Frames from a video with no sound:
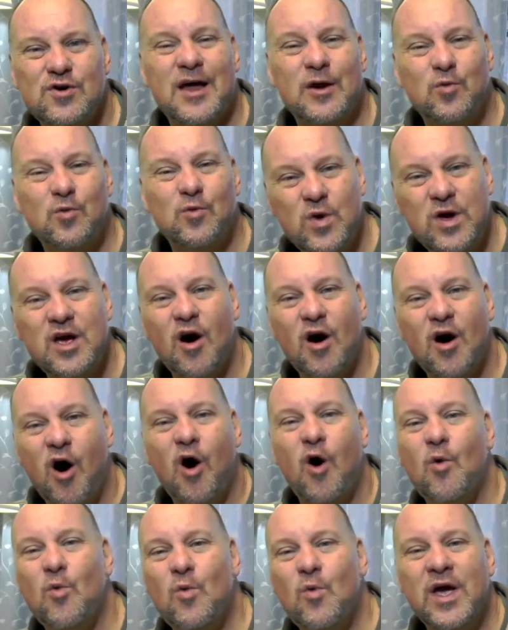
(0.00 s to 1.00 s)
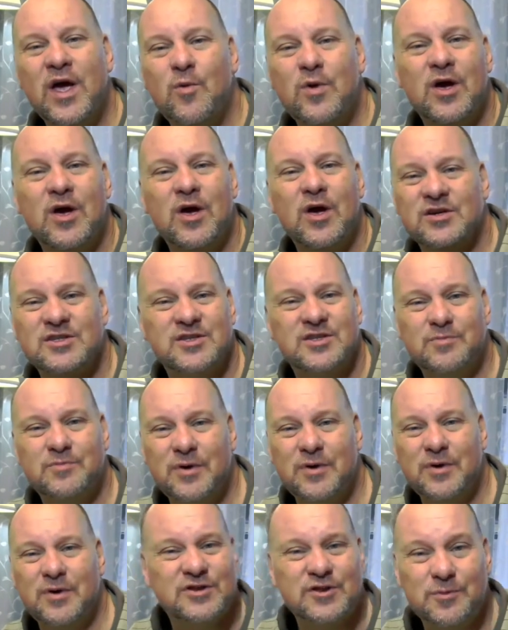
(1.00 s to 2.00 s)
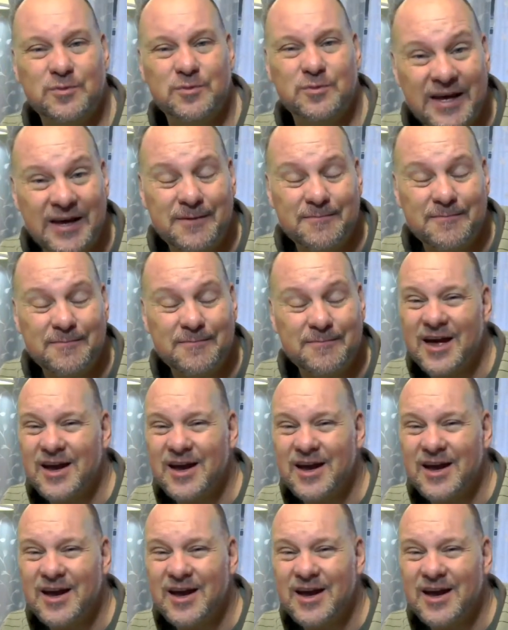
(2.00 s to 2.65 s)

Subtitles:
that we are where we are supposed to be.